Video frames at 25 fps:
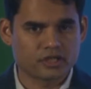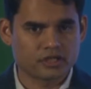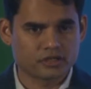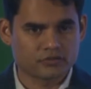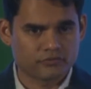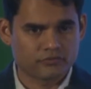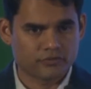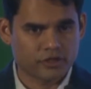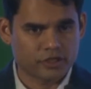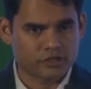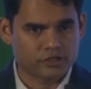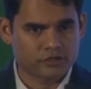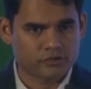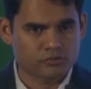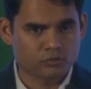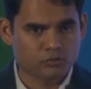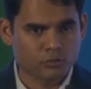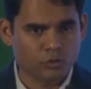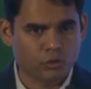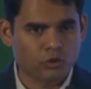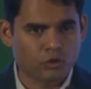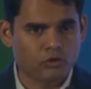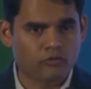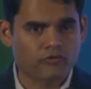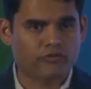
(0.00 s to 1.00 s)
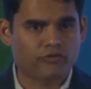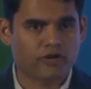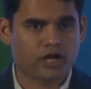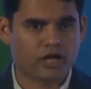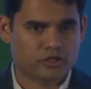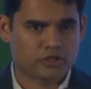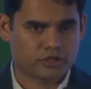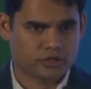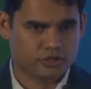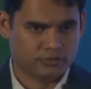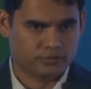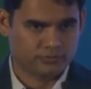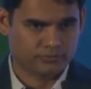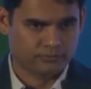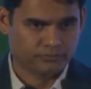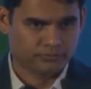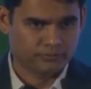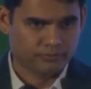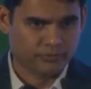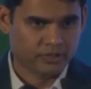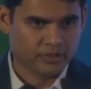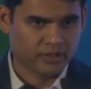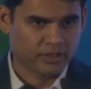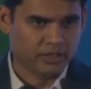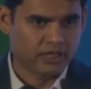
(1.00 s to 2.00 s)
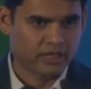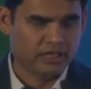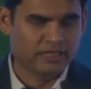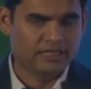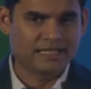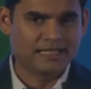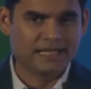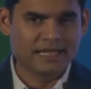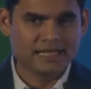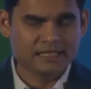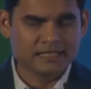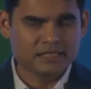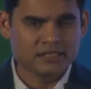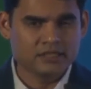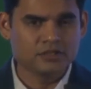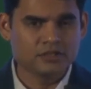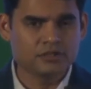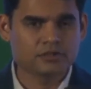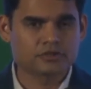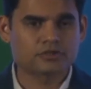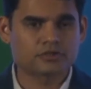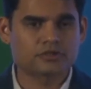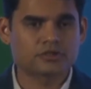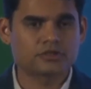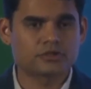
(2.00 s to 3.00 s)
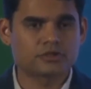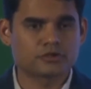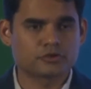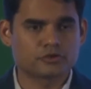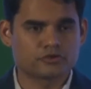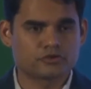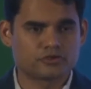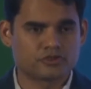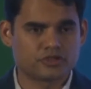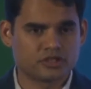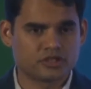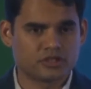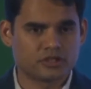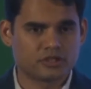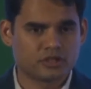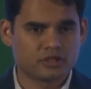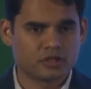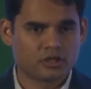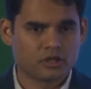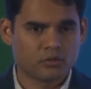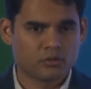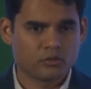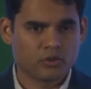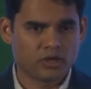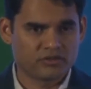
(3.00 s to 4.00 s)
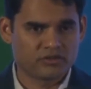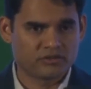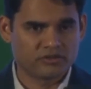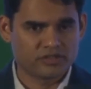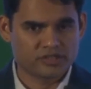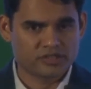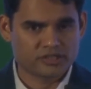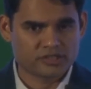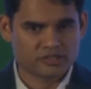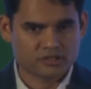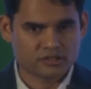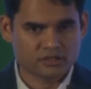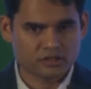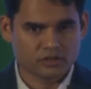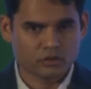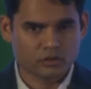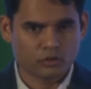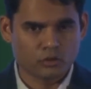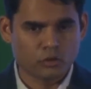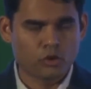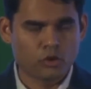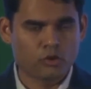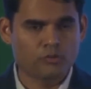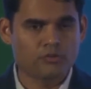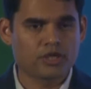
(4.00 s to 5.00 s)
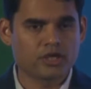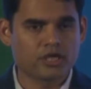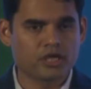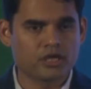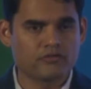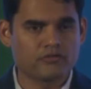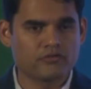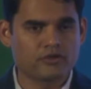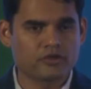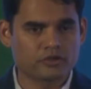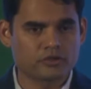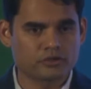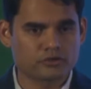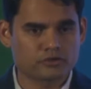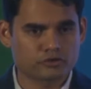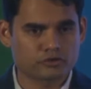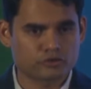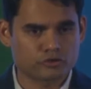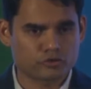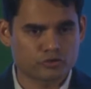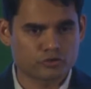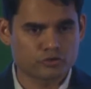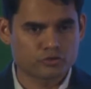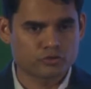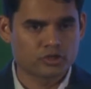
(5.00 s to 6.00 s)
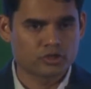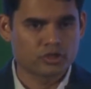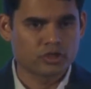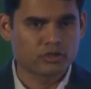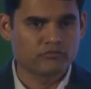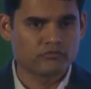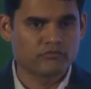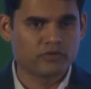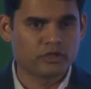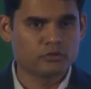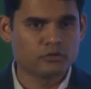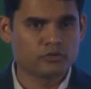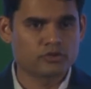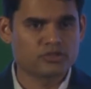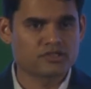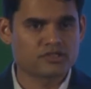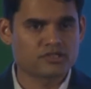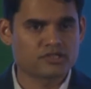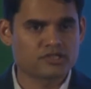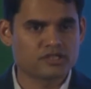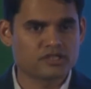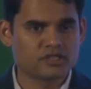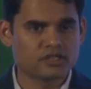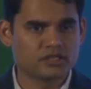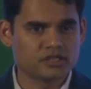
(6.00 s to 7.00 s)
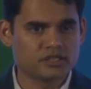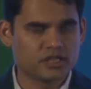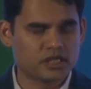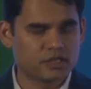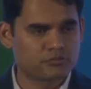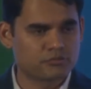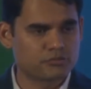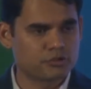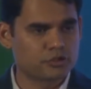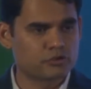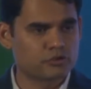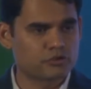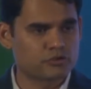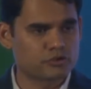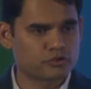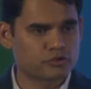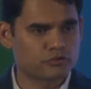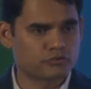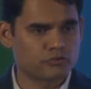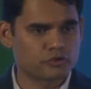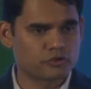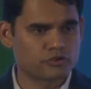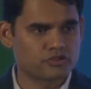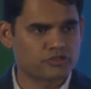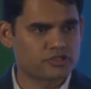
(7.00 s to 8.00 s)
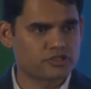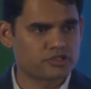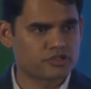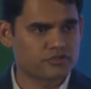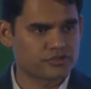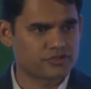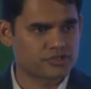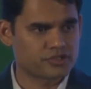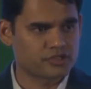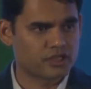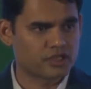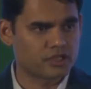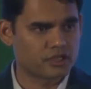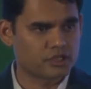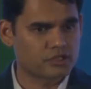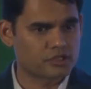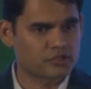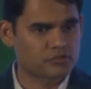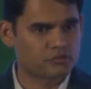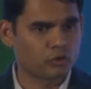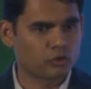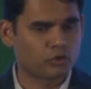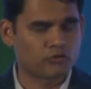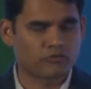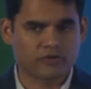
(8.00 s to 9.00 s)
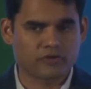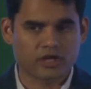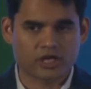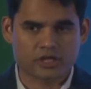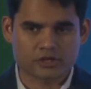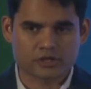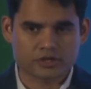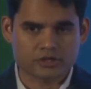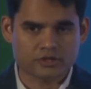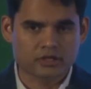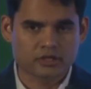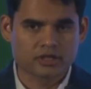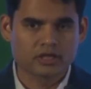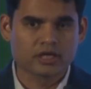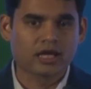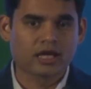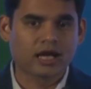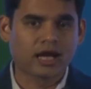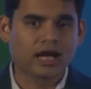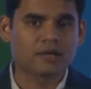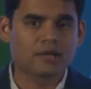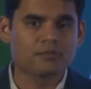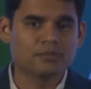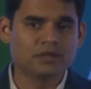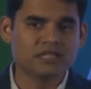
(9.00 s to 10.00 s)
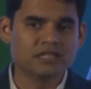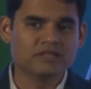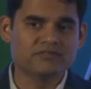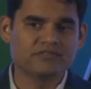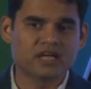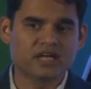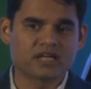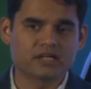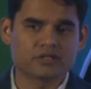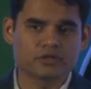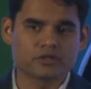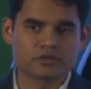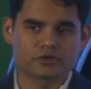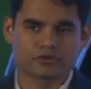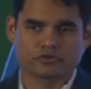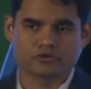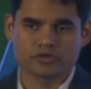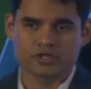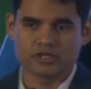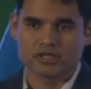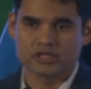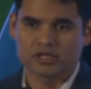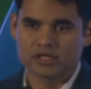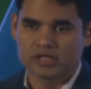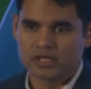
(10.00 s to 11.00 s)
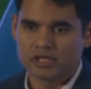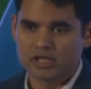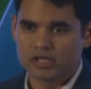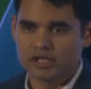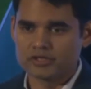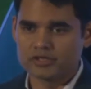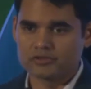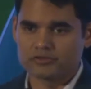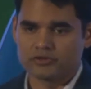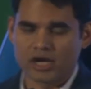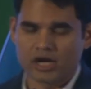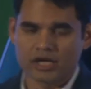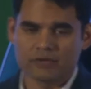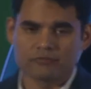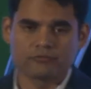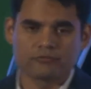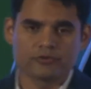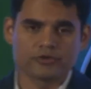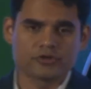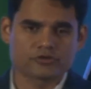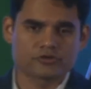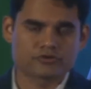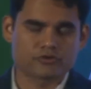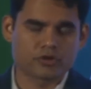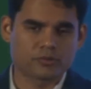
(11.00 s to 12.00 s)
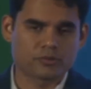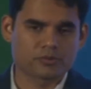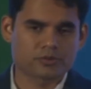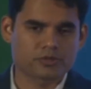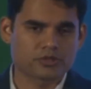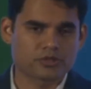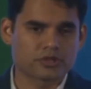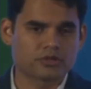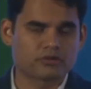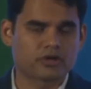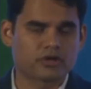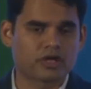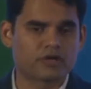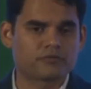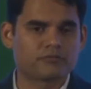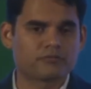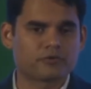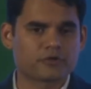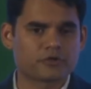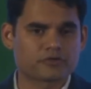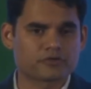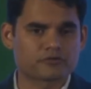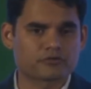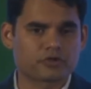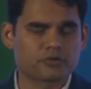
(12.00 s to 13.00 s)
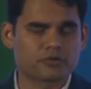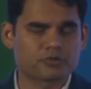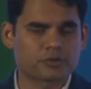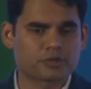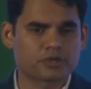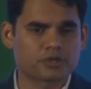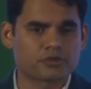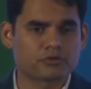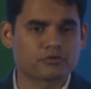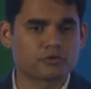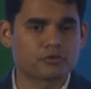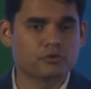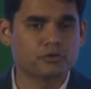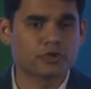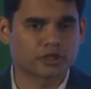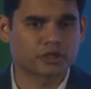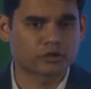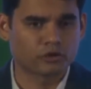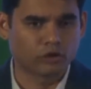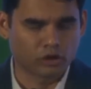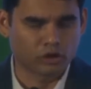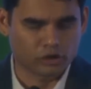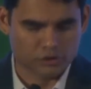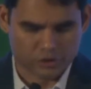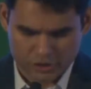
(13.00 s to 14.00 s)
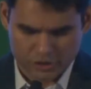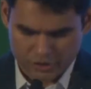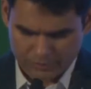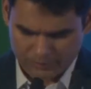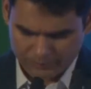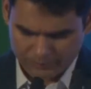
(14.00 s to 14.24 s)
a very small fraction. And in any industry that you see where this core behavior is true, where you can see that the end producers of goods and services are getting a small fraction, I believe that industry is ripe for disruption and ripe for disruption through technology.